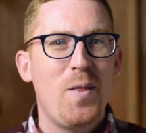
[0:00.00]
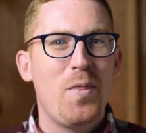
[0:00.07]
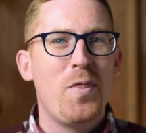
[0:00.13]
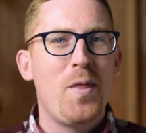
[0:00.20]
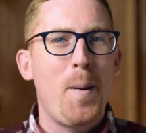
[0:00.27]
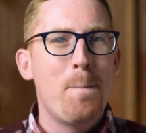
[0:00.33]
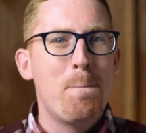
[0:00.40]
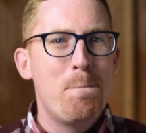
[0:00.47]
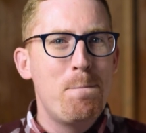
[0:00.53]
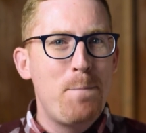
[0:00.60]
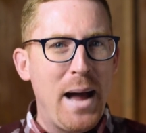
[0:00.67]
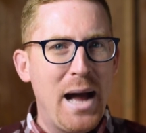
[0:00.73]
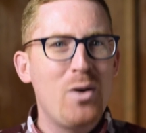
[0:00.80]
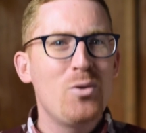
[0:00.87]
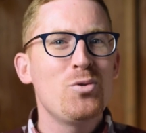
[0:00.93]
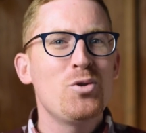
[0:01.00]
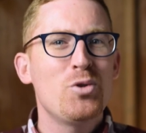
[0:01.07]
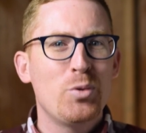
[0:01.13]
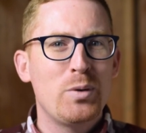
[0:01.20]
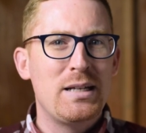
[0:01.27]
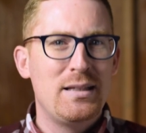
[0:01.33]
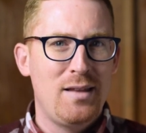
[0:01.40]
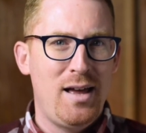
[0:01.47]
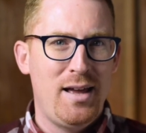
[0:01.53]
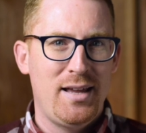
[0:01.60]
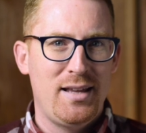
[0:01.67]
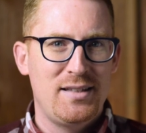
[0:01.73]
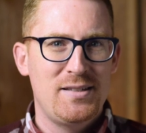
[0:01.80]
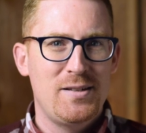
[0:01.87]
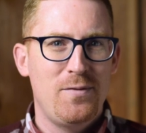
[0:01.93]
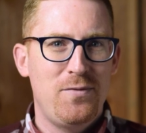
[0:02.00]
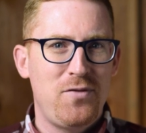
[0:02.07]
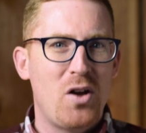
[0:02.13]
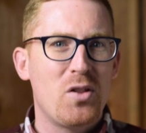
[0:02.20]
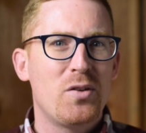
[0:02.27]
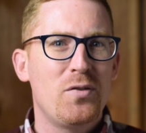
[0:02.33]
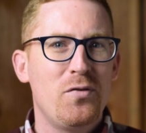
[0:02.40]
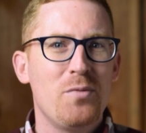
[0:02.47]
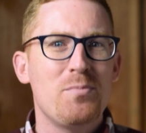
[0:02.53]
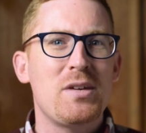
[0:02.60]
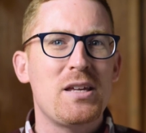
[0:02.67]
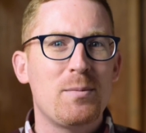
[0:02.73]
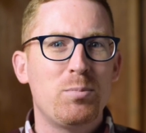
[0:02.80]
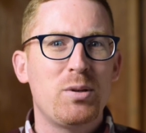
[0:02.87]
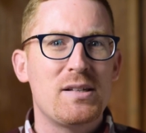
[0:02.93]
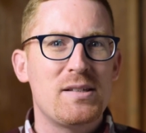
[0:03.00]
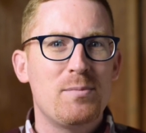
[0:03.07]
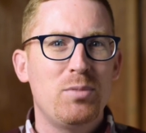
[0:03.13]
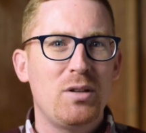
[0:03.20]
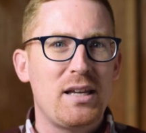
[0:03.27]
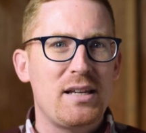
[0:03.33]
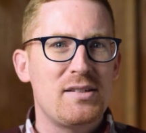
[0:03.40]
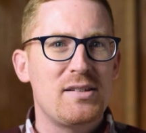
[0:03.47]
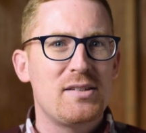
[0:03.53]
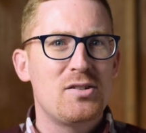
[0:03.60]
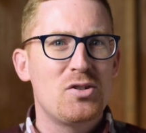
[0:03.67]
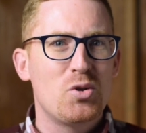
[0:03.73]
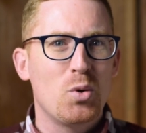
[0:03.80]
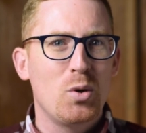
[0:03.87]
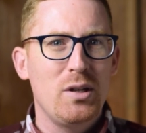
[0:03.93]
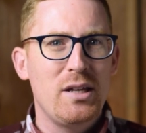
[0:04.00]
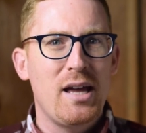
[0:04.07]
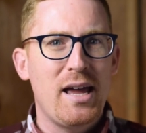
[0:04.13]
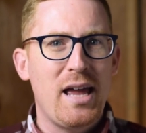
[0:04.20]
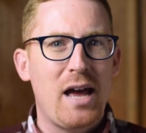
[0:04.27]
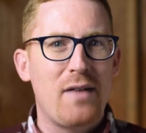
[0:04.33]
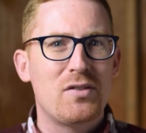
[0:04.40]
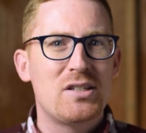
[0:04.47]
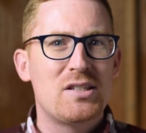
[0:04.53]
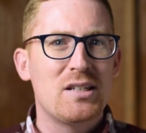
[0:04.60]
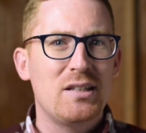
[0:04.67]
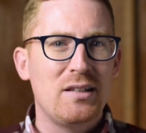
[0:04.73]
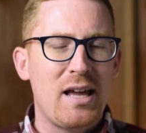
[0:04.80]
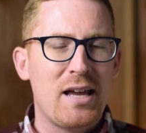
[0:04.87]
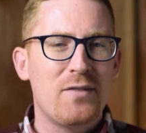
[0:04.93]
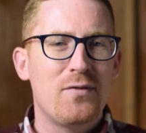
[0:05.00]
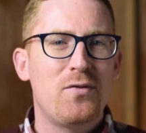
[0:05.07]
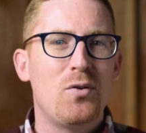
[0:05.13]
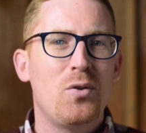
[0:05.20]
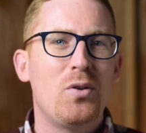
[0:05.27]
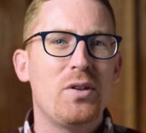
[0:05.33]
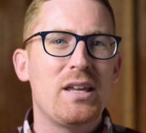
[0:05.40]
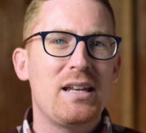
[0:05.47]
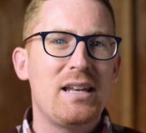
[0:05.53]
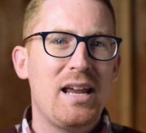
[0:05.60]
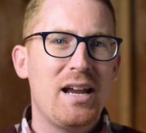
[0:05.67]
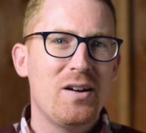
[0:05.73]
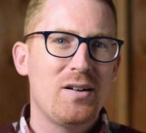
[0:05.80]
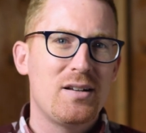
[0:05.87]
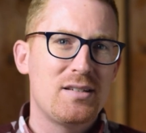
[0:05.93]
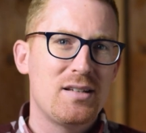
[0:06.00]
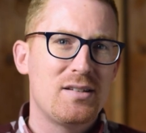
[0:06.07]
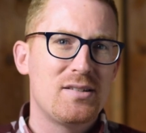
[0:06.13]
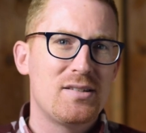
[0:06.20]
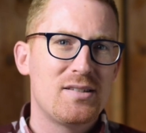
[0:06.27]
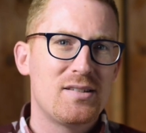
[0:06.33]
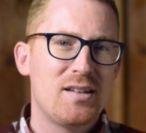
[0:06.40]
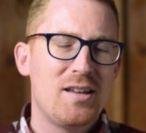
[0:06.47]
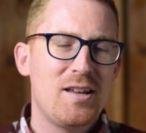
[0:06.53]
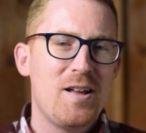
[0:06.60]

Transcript: The boundary lines have fallen for me in pleasant places. Surely I have a delightful inheritance.